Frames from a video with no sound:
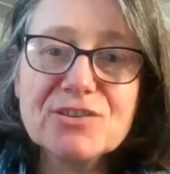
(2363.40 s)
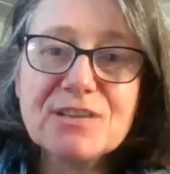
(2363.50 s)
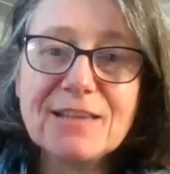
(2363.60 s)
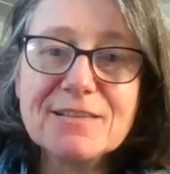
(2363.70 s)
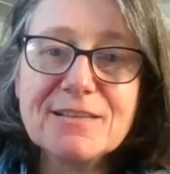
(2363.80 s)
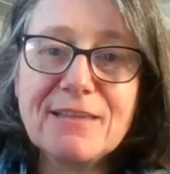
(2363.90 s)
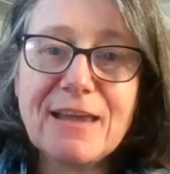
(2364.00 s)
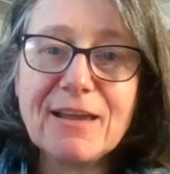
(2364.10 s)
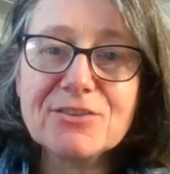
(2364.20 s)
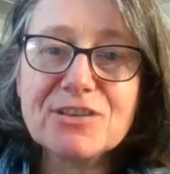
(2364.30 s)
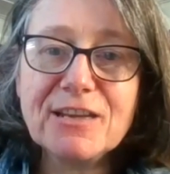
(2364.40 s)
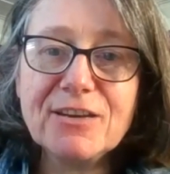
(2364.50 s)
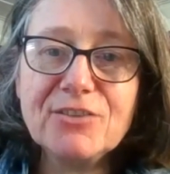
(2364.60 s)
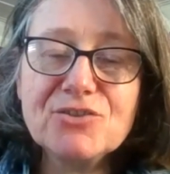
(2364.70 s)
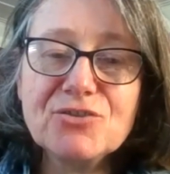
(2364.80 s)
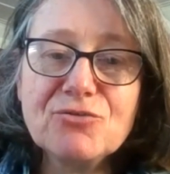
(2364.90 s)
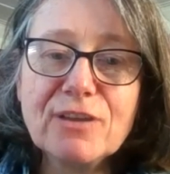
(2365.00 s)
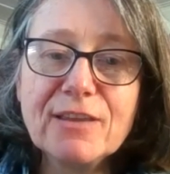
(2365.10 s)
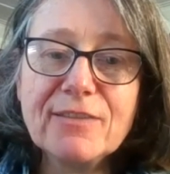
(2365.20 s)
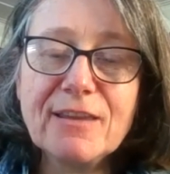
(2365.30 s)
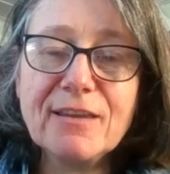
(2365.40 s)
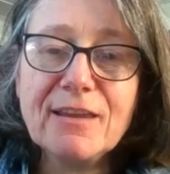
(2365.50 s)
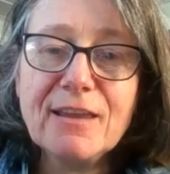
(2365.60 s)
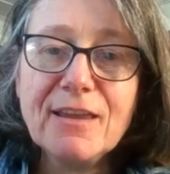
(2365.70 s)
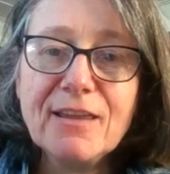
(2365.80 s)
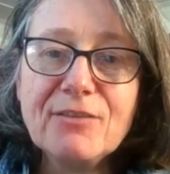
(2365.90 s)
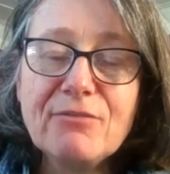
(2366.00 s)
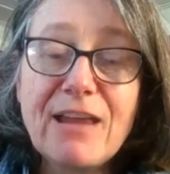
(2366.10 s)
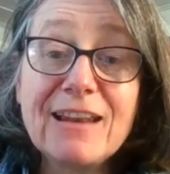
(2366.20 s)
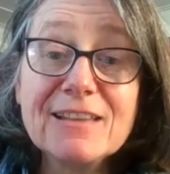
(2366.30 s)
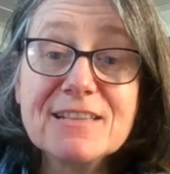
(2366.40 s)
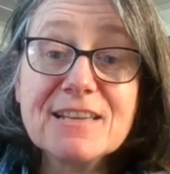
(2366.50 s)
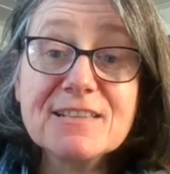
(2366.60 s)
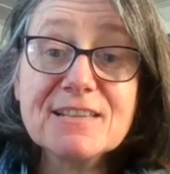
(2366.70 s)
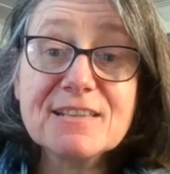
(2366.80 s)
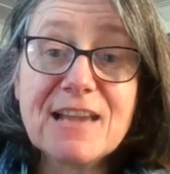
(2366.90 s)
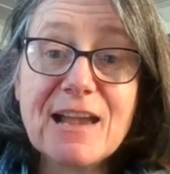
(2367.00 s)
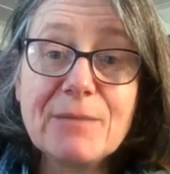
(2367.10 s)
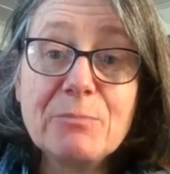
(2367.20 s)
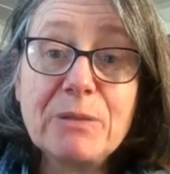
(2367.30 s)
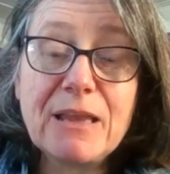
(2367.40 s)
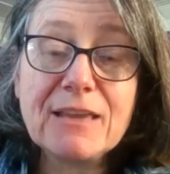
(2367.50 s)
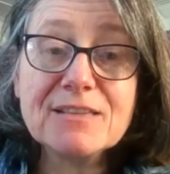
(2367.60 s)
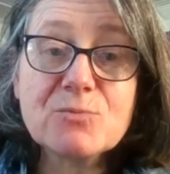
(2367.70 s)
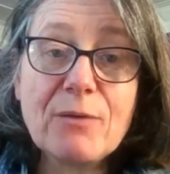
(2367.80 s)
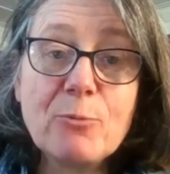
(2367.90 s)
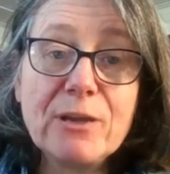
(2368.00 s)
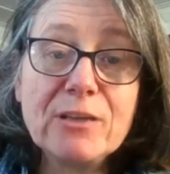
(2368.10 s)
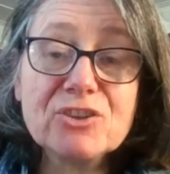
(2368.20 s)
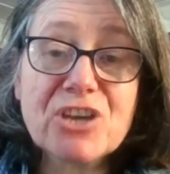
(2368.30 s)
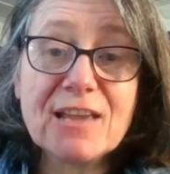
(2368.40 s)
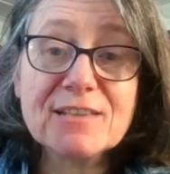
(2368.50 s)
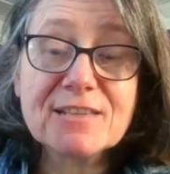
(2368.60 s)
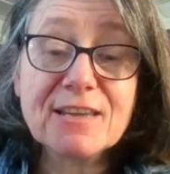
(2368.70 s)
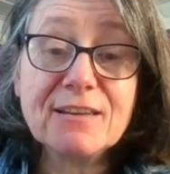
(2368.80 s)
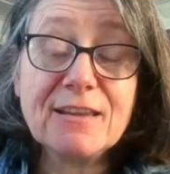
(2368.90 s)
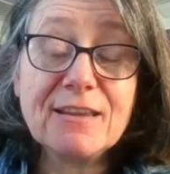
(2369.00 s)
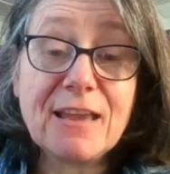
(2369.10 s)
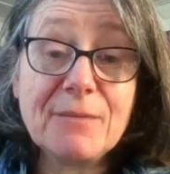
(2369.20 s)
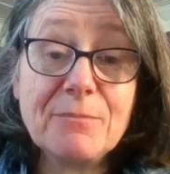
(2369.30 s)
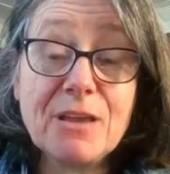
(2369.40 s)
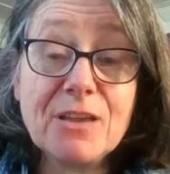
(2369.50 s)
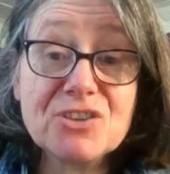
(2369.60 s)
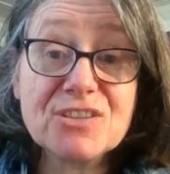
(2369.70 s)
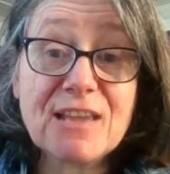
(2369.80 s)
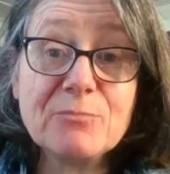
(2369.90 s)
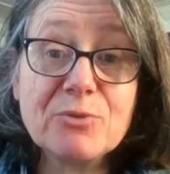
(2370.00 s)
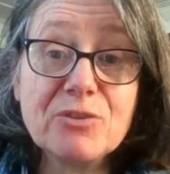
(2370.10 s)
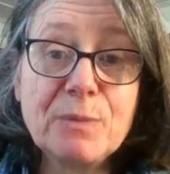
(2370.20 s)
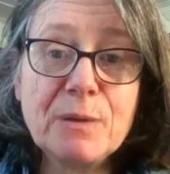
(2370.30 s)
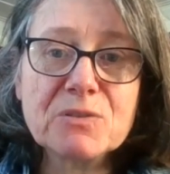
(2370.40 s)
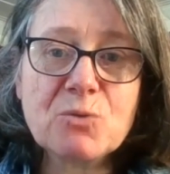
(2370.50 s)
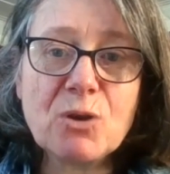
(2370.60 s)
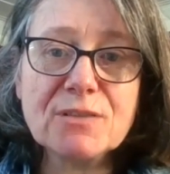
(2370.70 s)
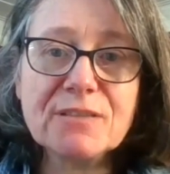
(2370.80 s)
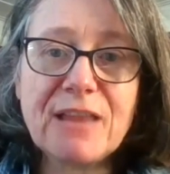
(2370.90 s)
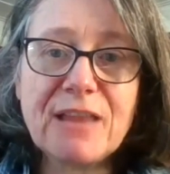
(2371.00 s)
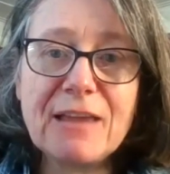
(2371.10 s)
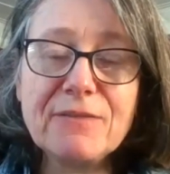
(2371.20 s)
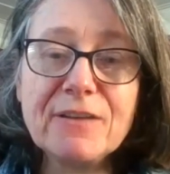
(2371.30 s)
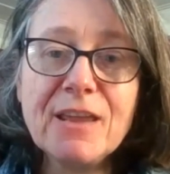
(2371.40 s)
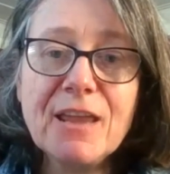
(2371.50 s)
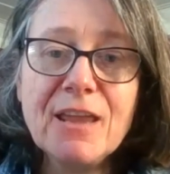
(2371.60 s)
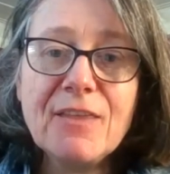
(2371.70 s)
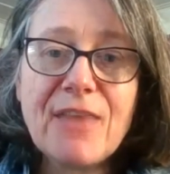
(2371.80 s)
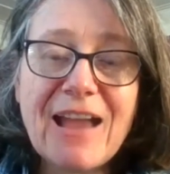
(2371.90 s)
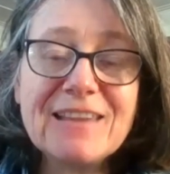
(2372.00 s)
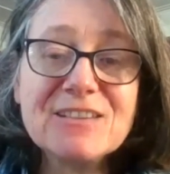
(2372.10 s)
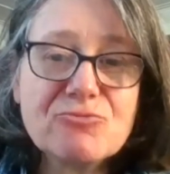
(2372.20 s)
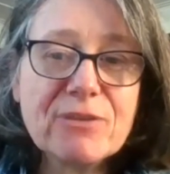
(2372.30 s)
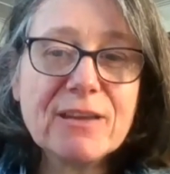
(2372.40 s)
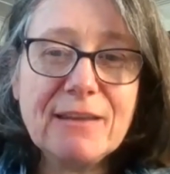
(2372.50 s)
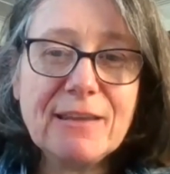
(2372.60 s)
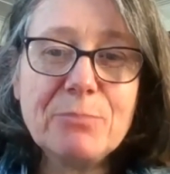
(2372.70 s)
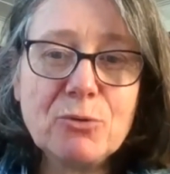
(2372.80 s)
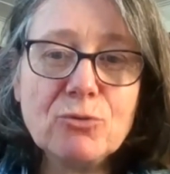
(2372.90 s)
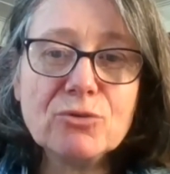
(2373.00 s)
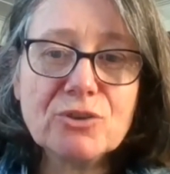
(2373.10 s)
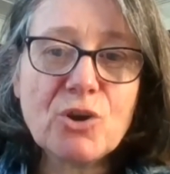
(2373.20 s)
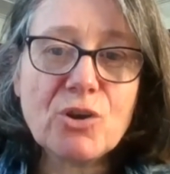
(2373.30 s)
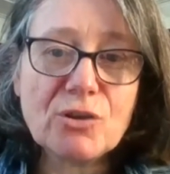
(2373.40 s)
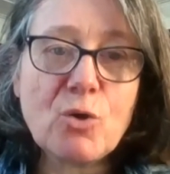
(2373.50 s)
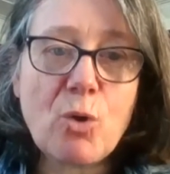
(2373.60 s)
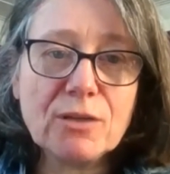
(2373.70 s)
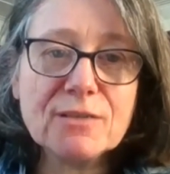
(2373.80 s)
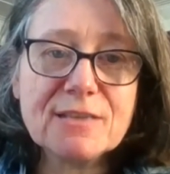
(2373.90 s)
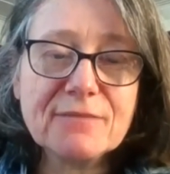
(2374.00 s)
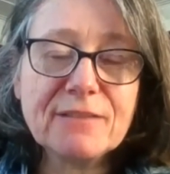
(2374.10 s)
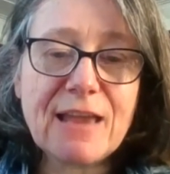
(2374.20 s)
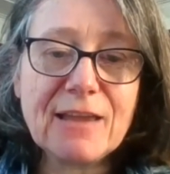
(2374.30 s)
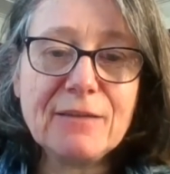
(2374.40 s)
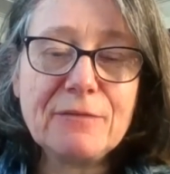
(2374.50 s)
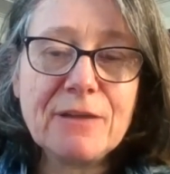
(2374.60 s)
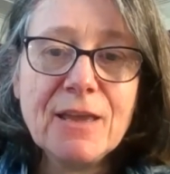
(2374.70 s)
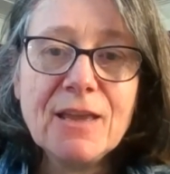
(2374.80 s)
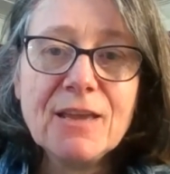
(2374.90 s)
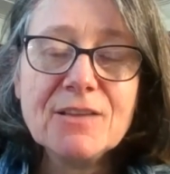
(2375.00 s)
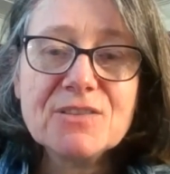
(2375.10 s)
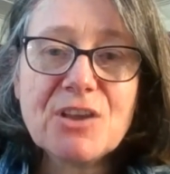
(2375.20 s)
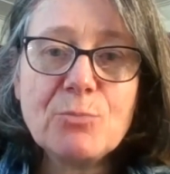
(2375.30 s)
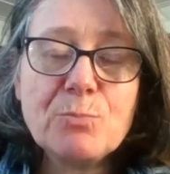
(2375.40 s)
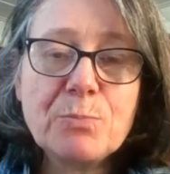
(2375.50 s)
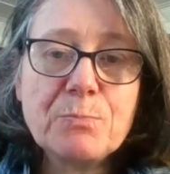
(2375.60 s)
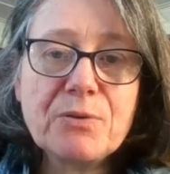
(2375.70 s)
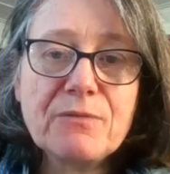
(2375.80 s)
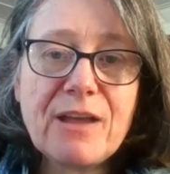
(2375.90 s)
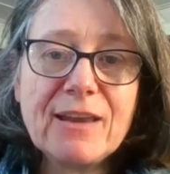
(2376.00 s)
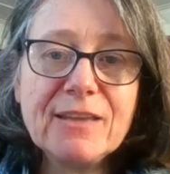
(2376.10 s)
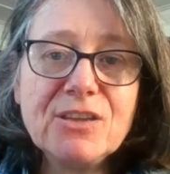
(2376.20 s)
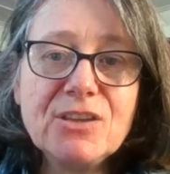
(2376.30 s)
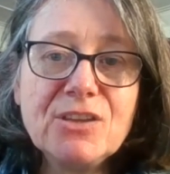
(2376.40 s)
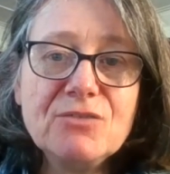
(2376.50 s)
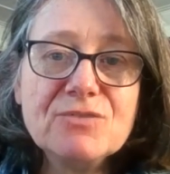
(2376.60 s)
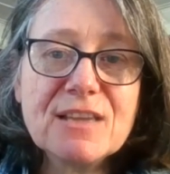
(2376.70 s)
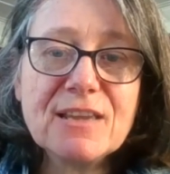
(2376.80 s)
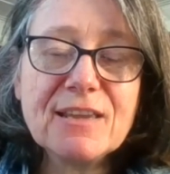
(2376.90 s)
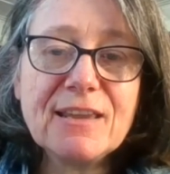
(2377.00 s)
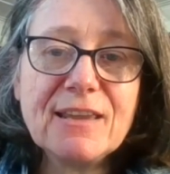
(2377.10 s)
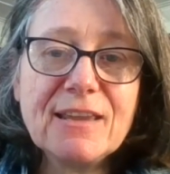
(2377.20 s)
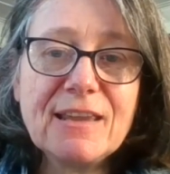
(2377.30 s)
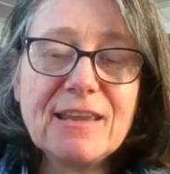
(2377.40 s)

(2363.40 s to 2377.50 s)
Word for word: just answered that actually in her talk, and that the reality is there's a time and place where wheelchairs can, um, as you say, improve people's quality of life, and that is really important quality of life. So, providing you use it